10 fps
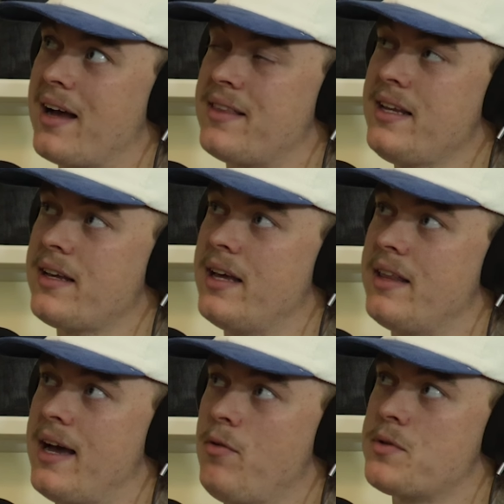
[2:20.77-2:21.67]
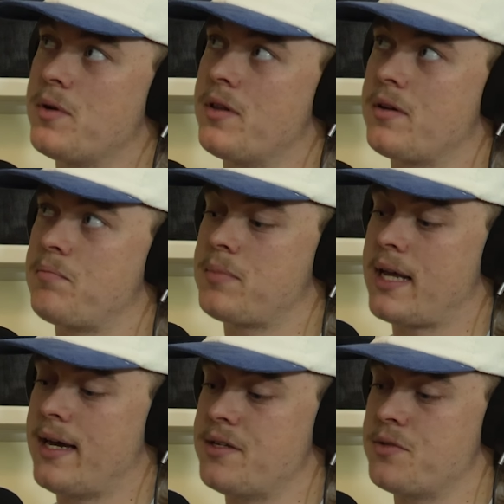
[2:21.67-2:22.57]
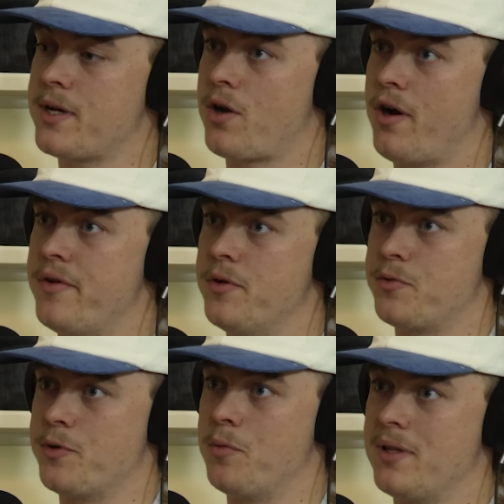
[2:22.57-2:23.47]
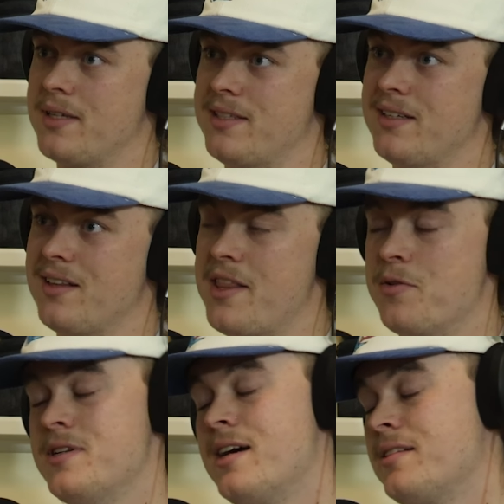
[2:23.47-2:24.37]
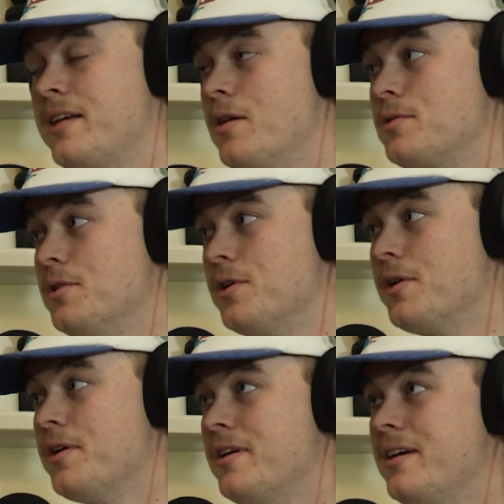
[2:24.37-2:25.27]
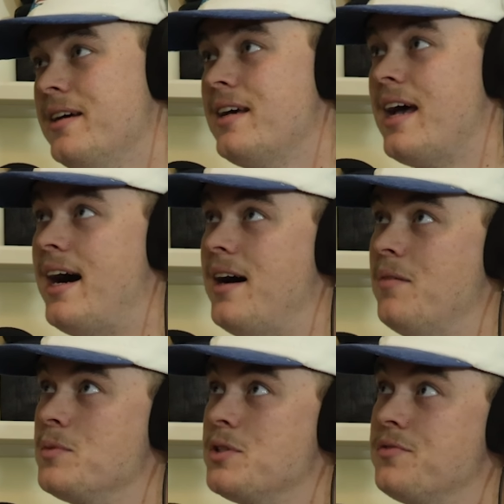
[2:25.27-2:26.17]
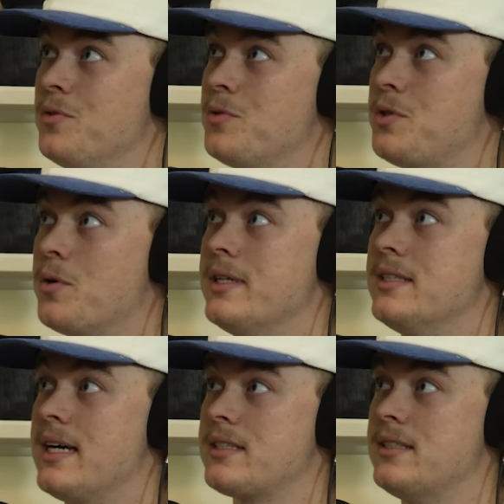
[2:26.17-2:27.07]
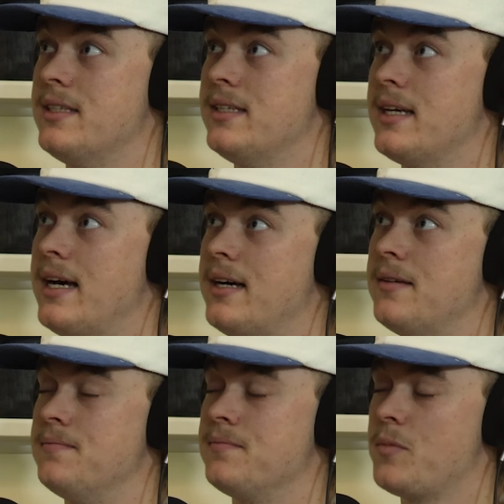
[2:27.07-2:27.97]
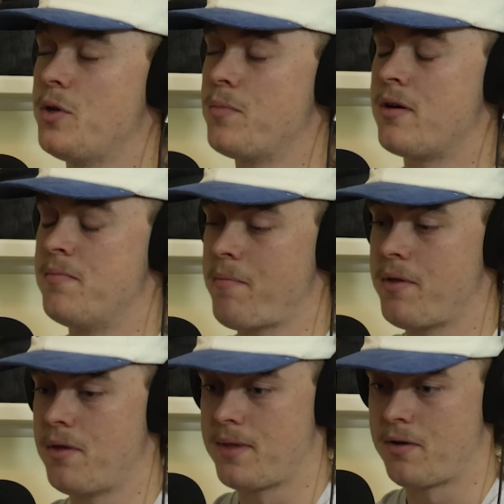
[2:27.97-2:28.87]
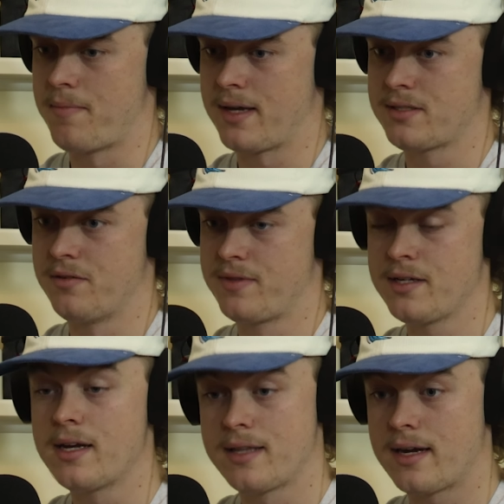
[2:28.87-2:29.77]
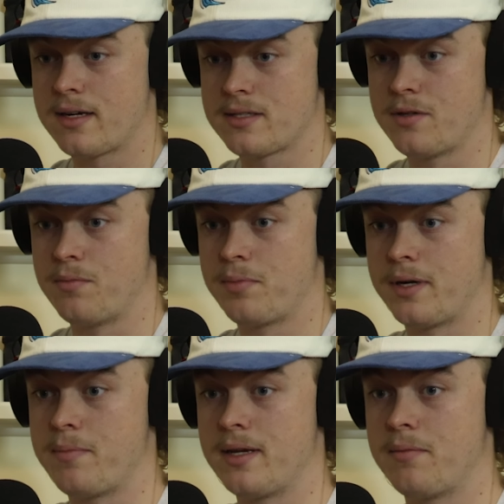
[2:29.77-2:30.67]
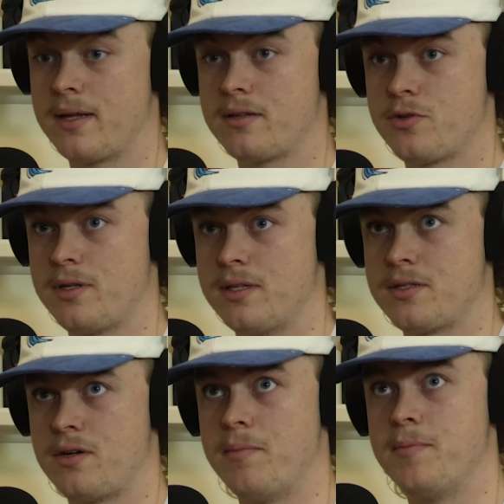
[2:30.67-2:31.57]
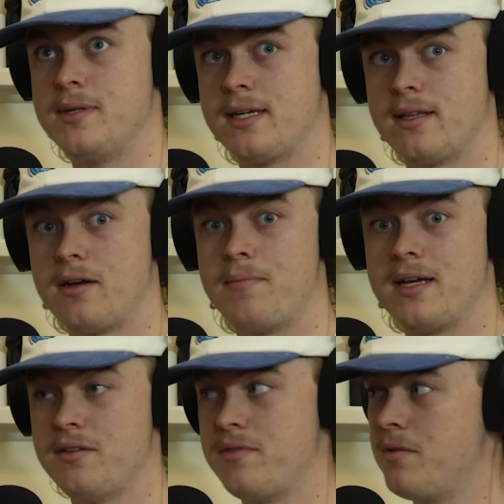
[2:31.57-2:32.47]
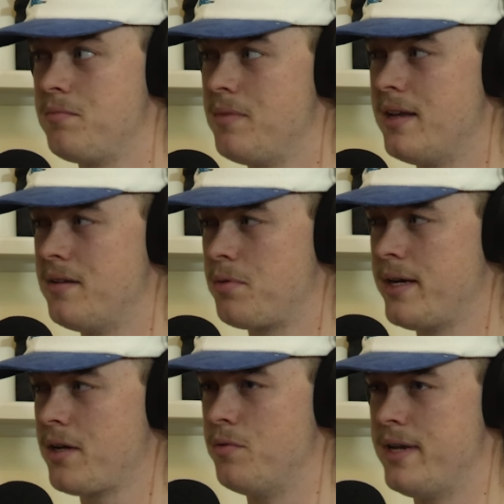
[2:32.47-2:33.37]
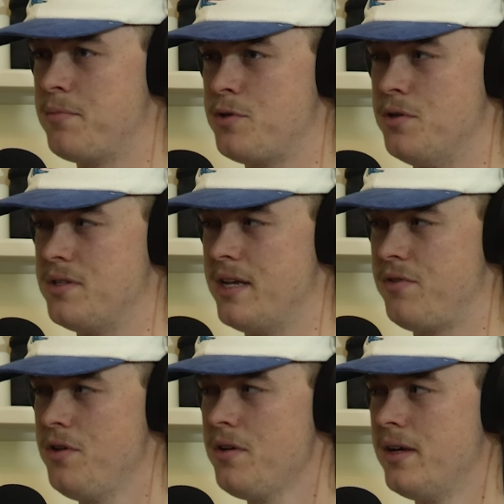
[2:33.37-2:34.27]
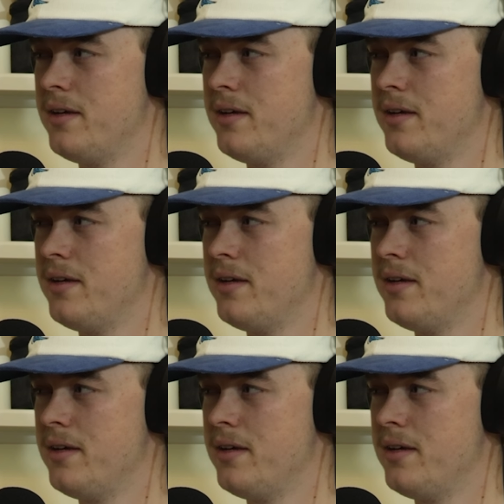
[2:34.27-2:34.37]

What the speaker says: I think that was one of the cases where COVID was a real blessing. Like, there was nothing else to do. So the full story is actually, you might remember them, they were massive. They are still pretty big, but during this time in particular, they were massive. They were a brand called Neptune's Nephew.